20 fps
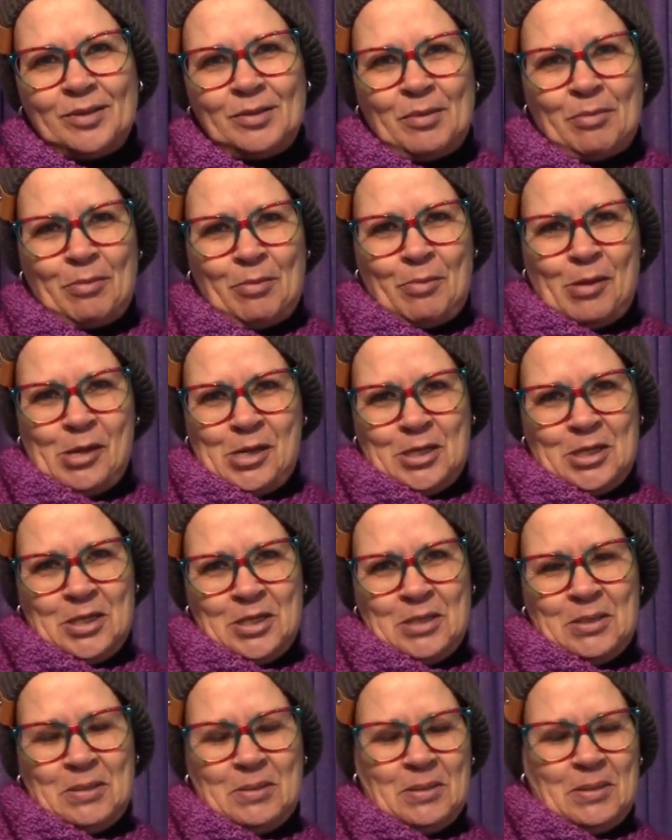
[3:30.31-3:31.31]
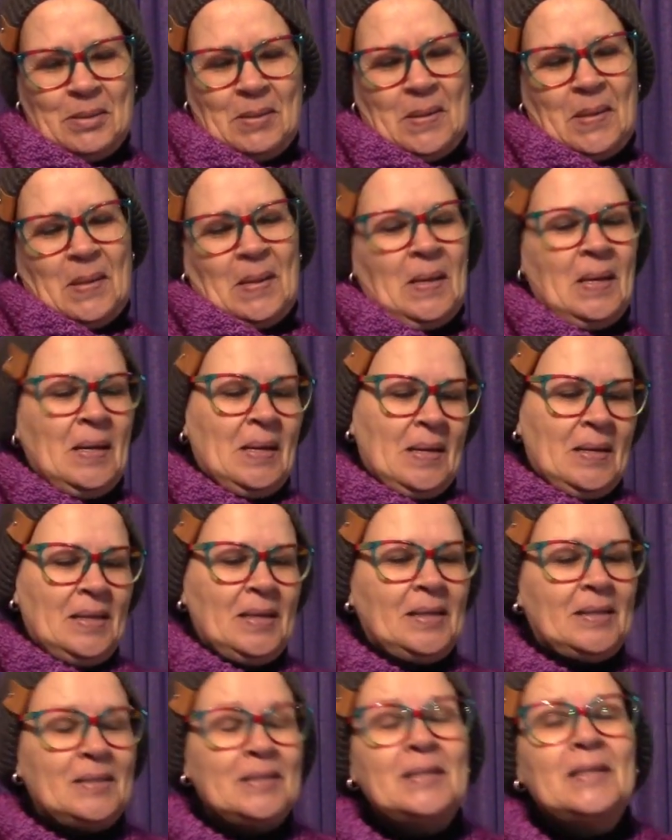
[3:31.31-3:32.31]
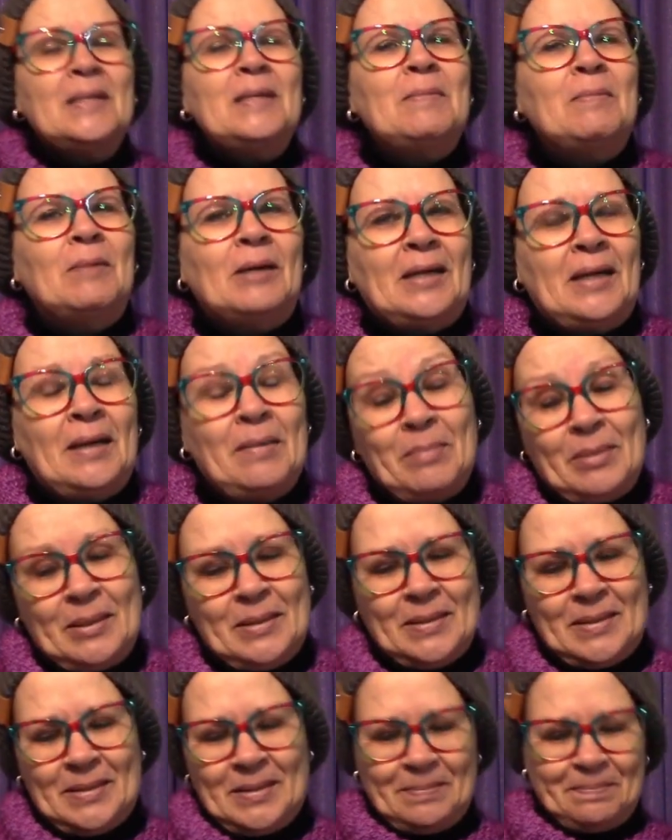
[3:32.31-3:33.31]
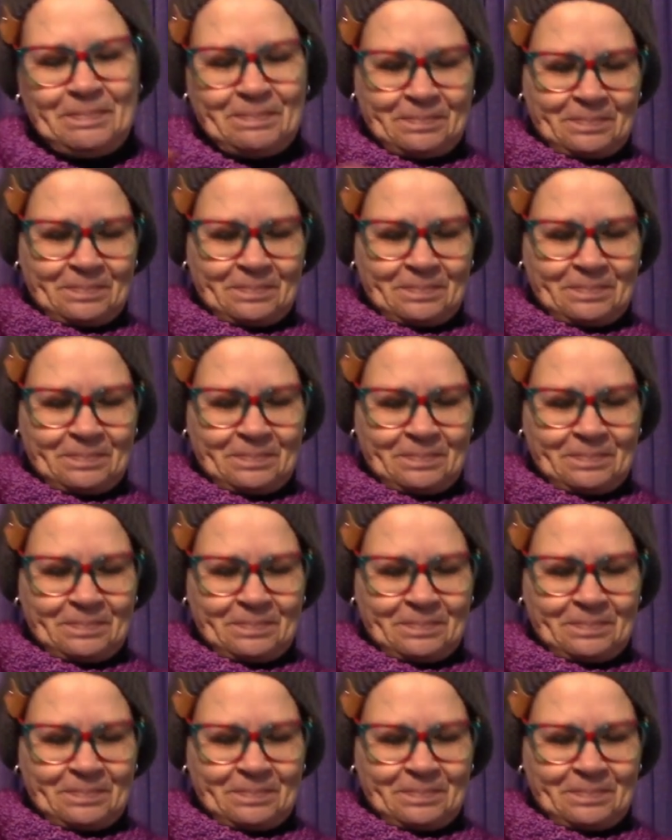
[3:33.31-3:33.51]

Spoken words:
I'm a bit sure. Let's see what happens.